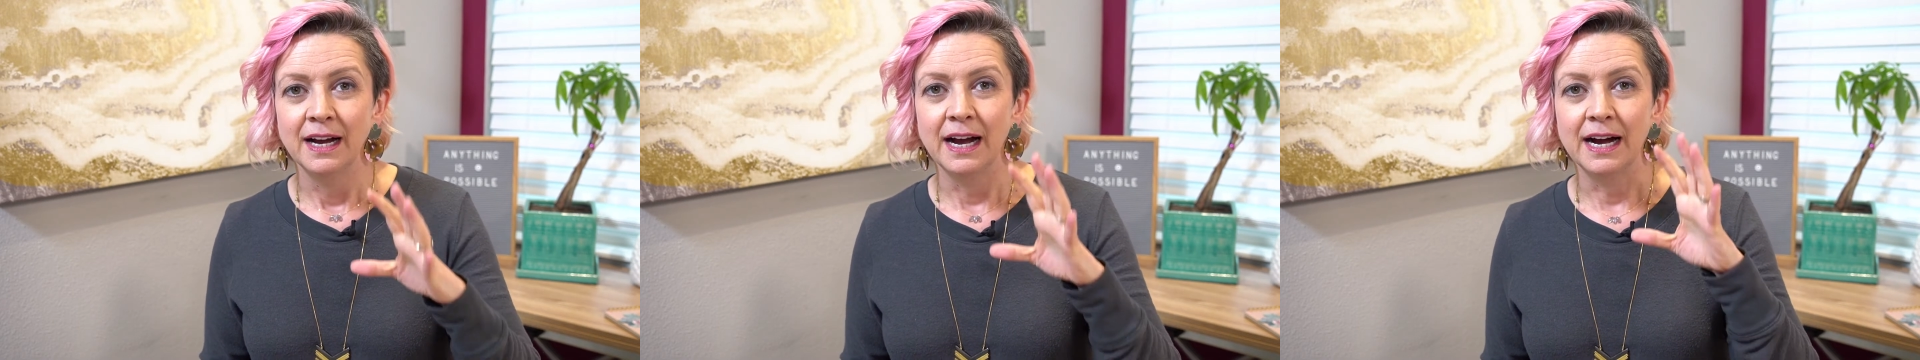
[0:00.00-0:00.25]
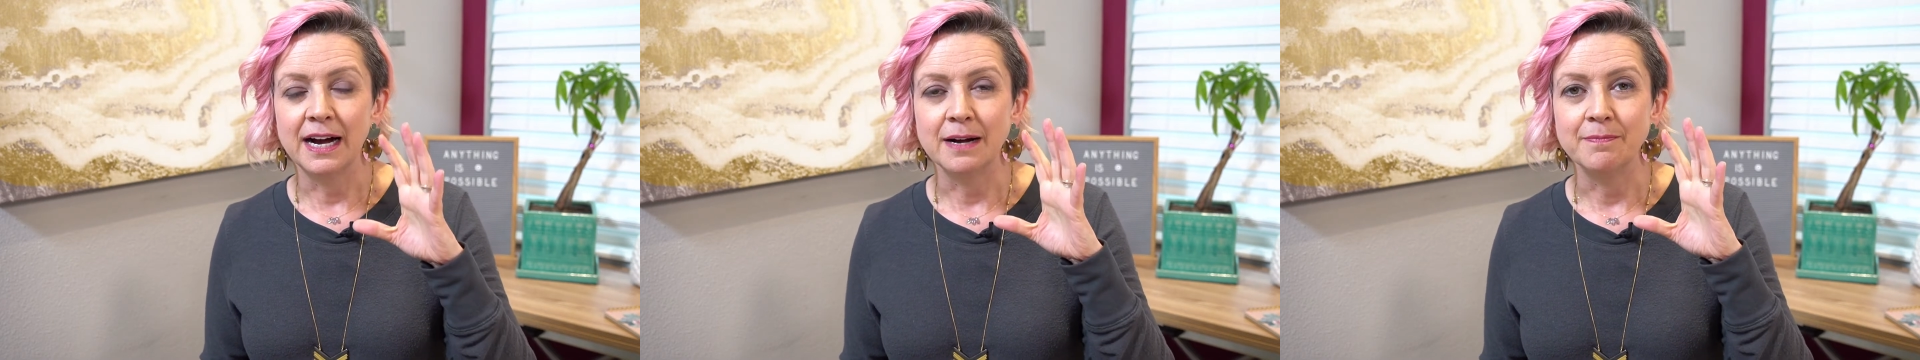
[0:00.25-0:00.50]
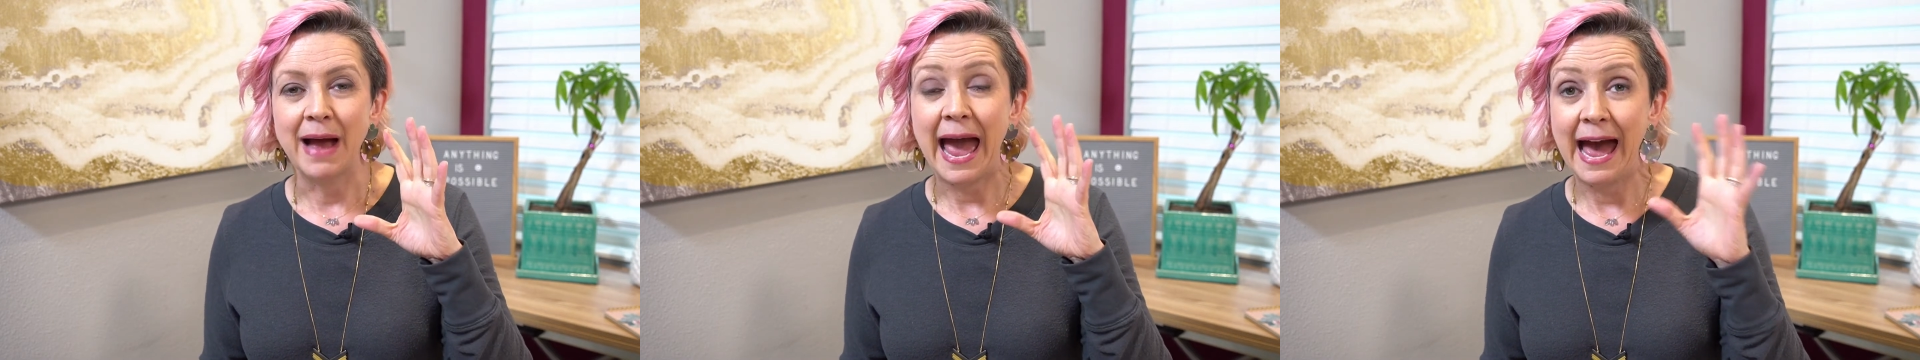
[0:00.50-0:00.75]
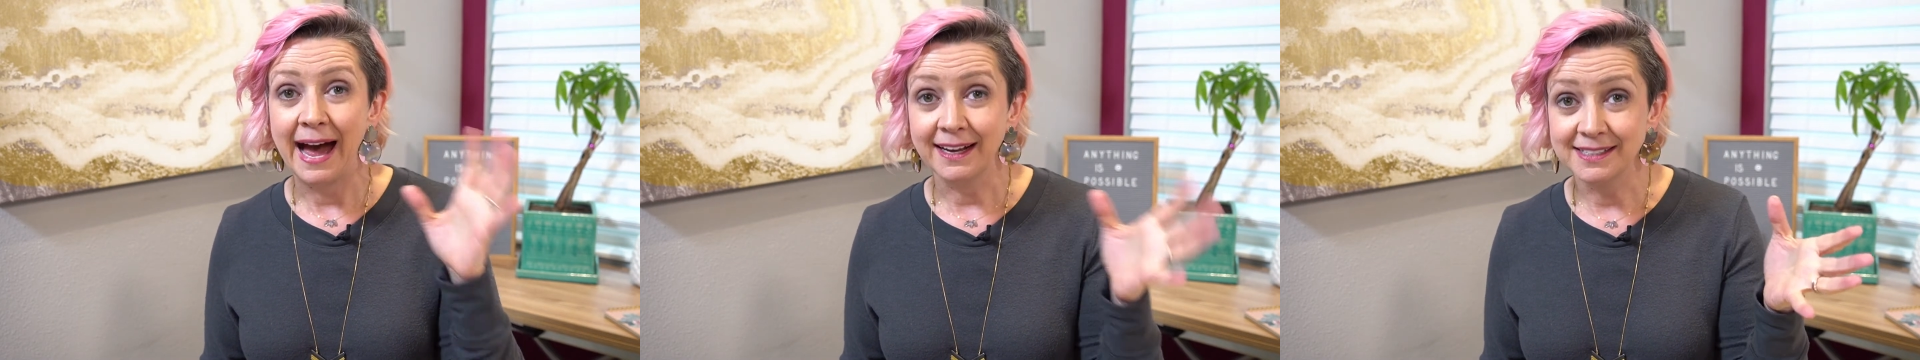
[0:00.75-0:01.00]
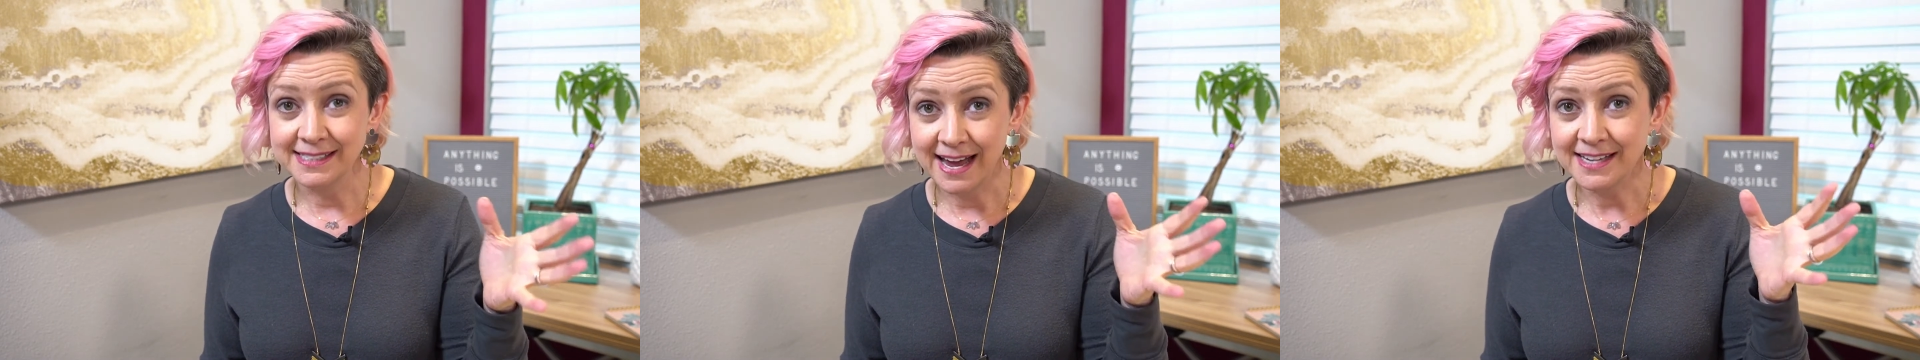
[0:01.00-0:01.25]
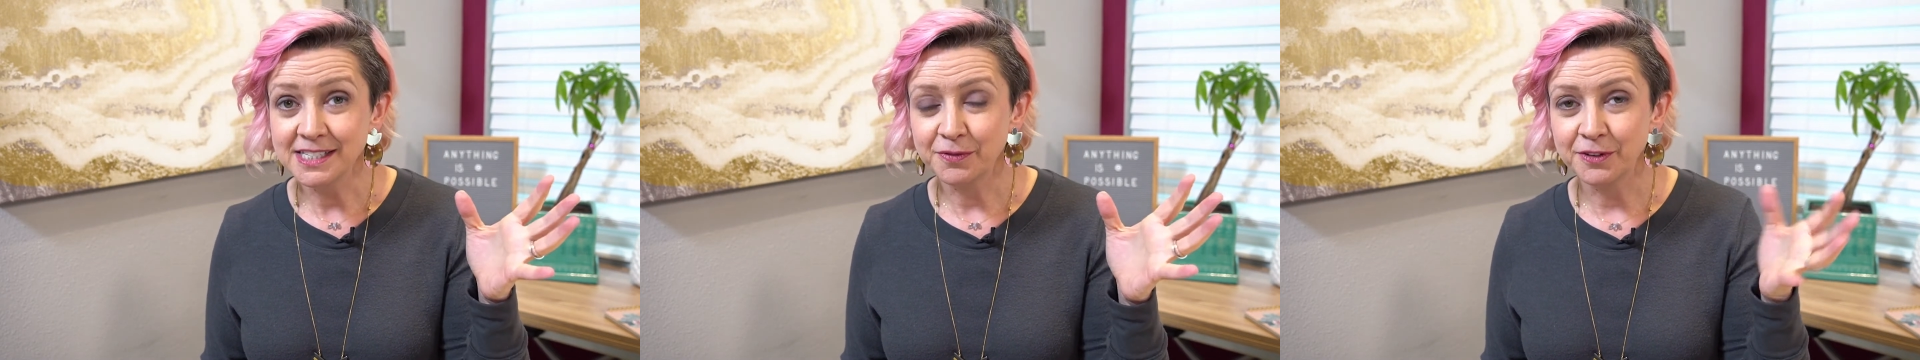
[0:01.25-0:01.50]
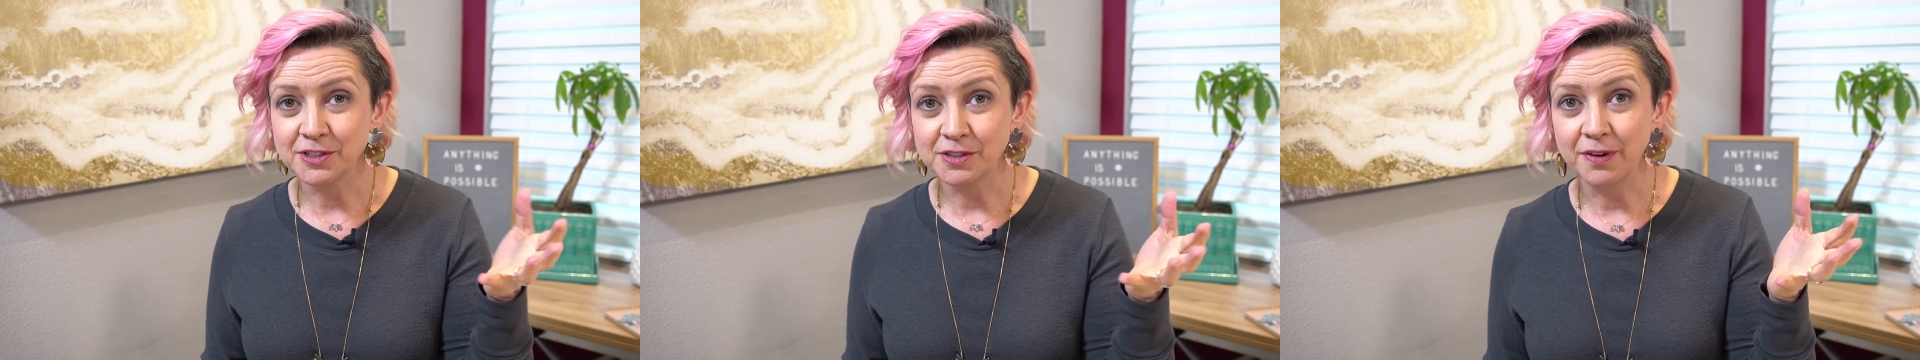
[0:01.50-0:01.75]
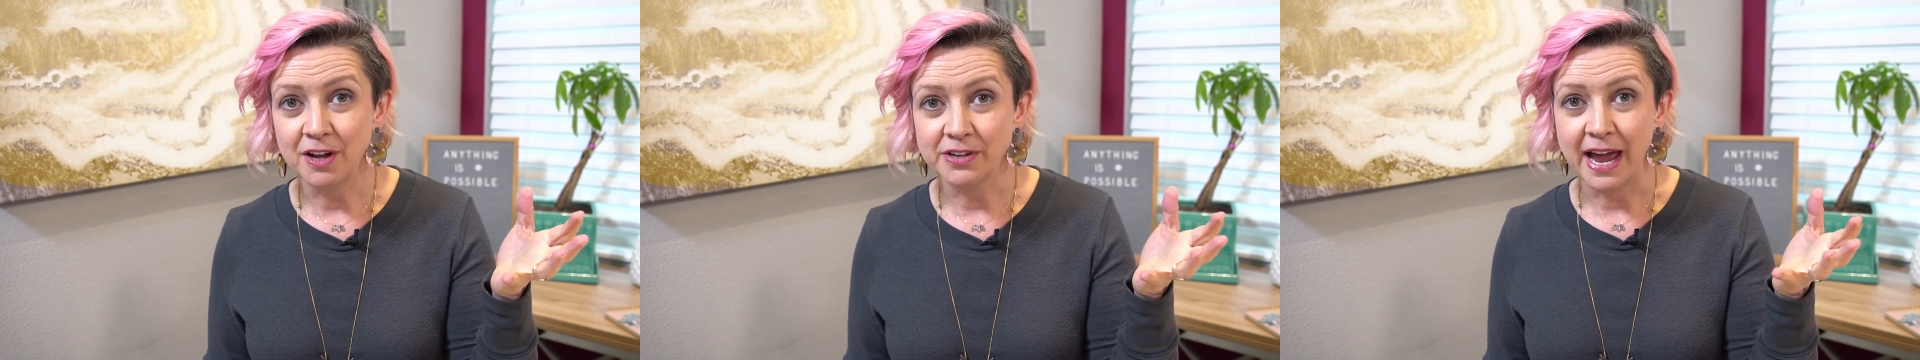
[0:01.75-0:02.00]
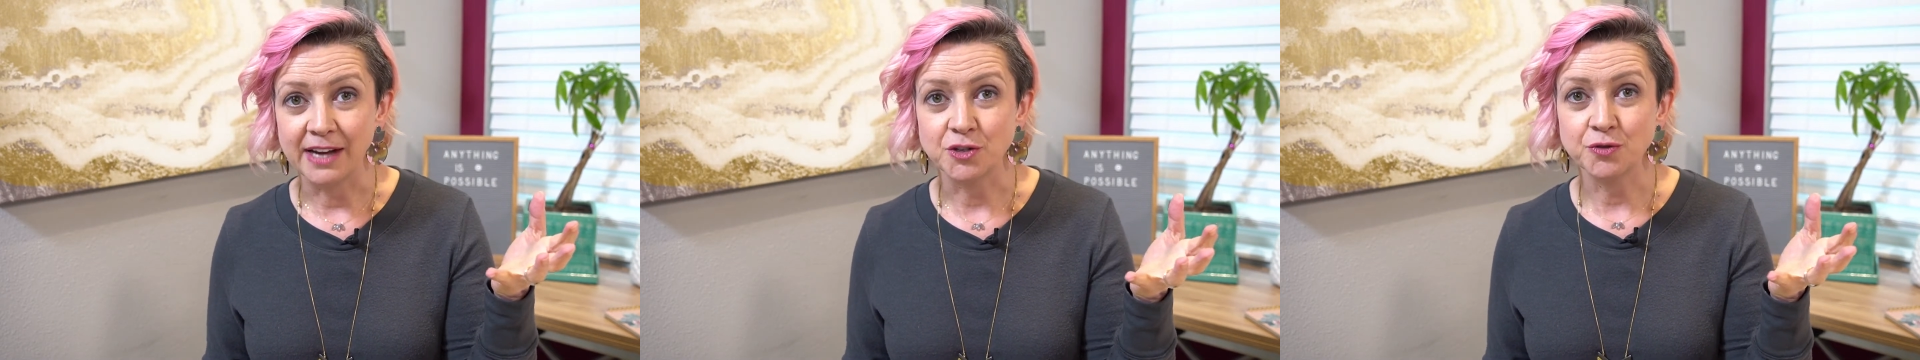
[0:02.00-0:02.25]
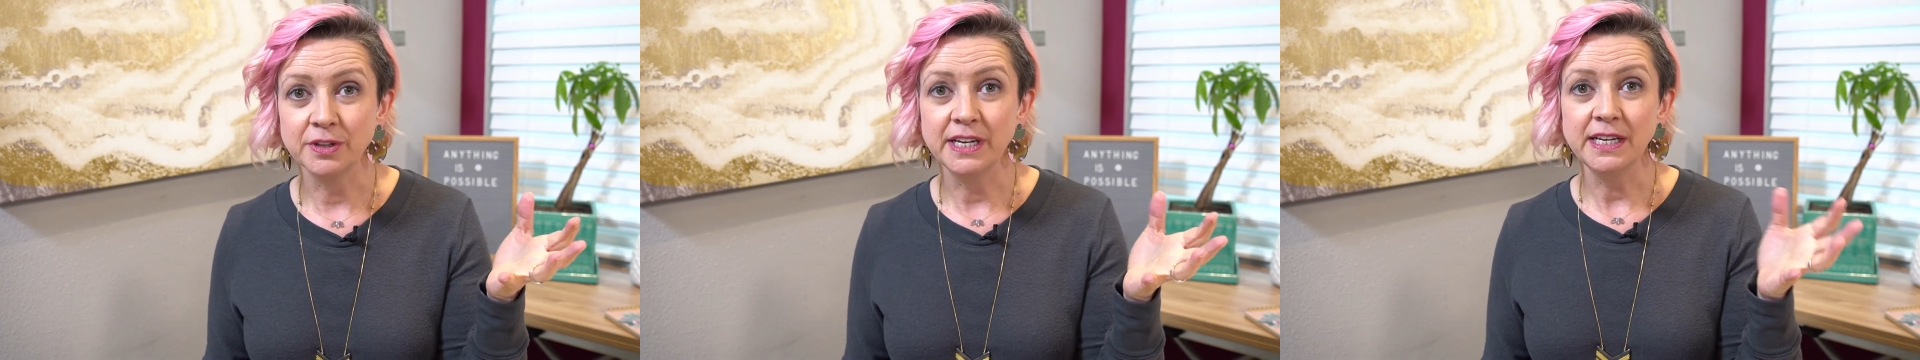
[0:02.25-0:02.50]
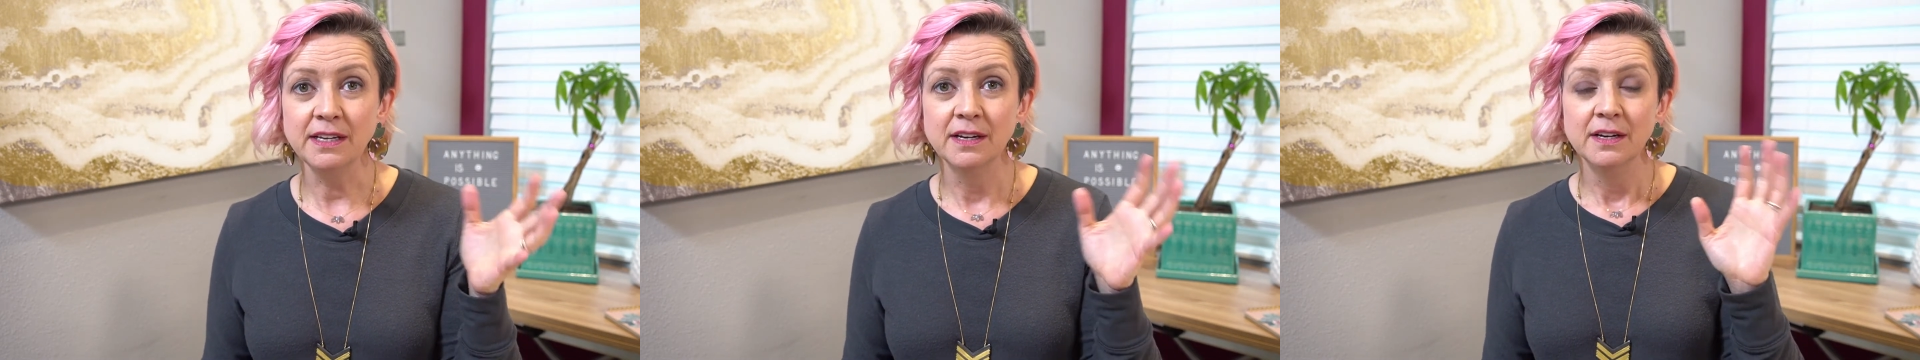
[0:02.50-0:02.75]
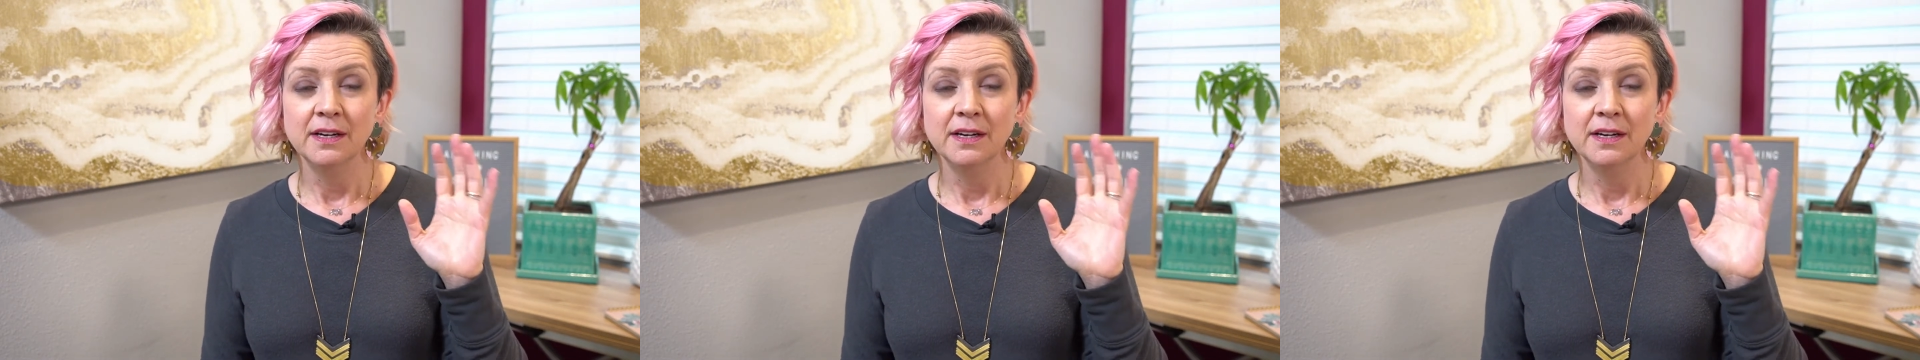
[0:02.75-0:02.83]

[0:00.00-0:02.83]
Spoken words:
access, first of all, naturally,